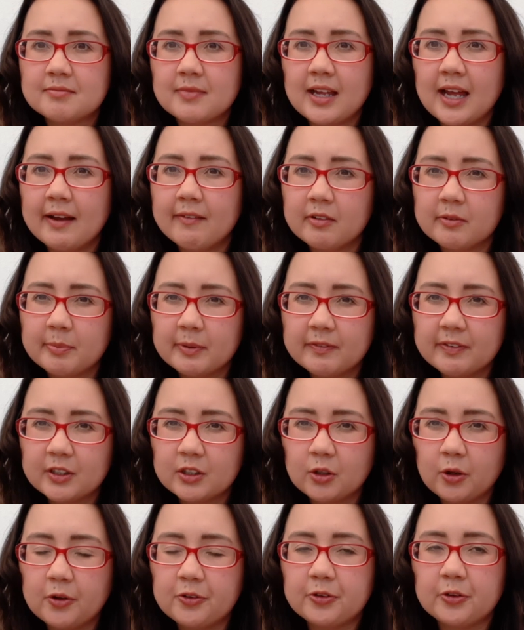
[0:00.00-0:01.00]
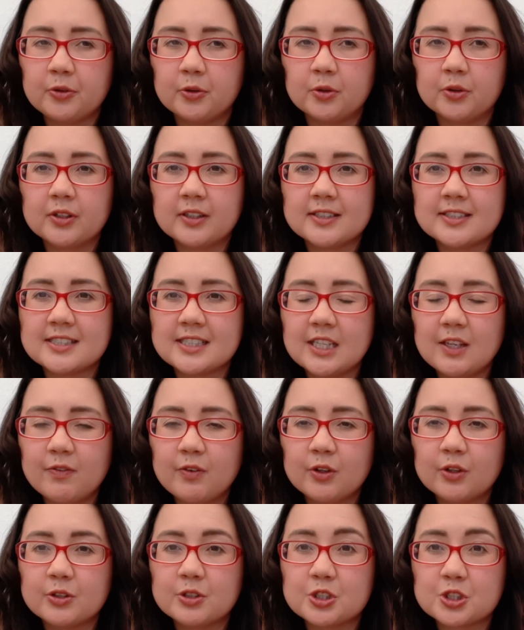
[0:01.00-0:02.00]
have a bit of a closer look and see if you
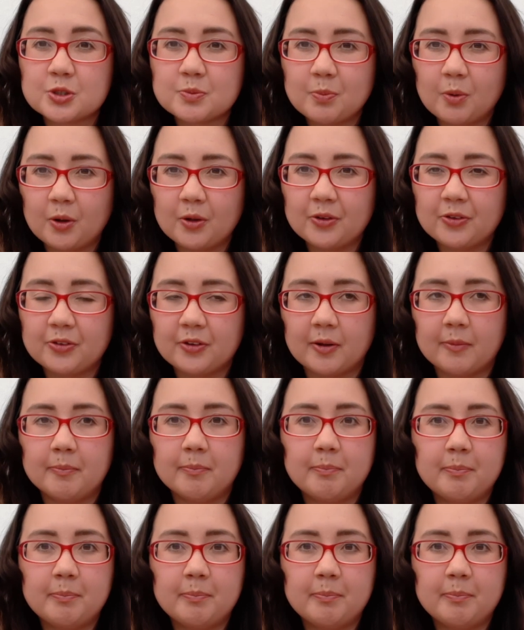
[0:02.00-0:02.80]
can spot some